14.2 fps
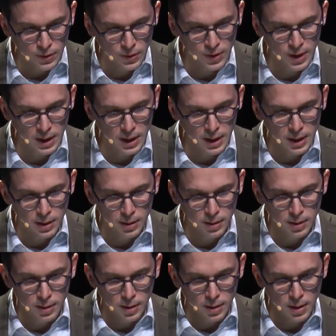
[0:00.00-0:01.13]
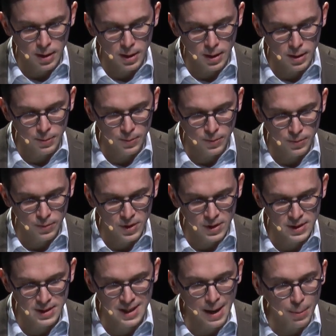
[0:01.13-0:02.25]
the
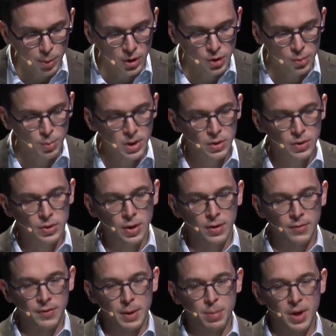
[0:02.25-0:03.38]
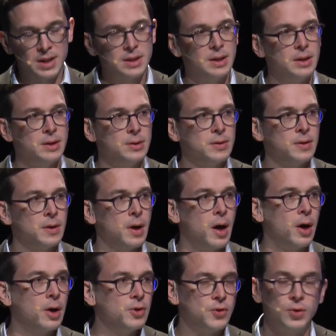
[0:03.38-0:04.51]
establishment of Abbasid
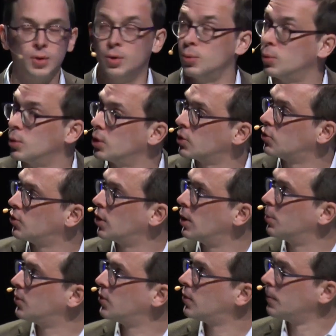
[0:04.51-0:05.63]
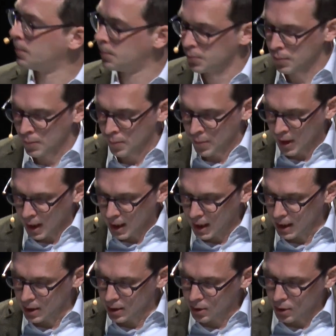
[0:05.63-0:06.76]
hardstone workshops
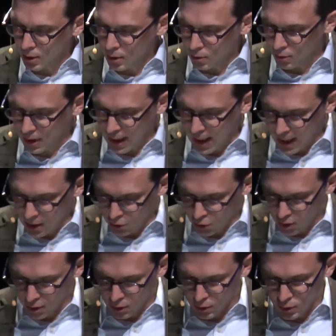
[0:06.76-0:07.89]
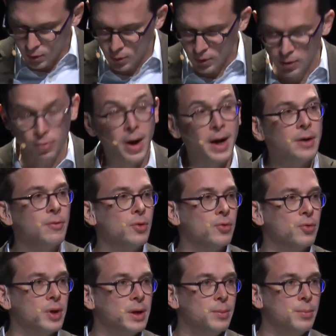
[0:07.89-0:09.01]
in relation to the
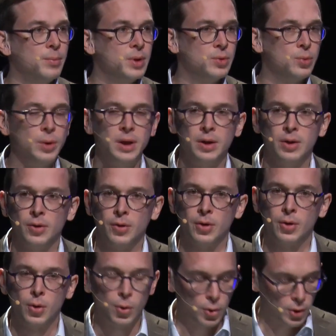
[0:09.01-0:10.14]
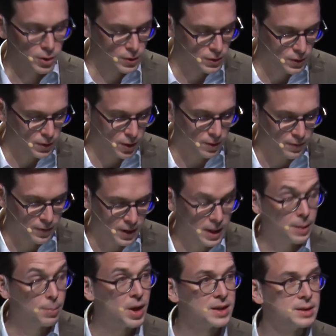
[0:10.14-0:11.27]
rivalry between the courts of the
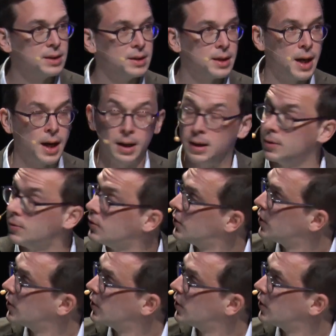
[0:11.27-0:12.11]
Abbasid caliphs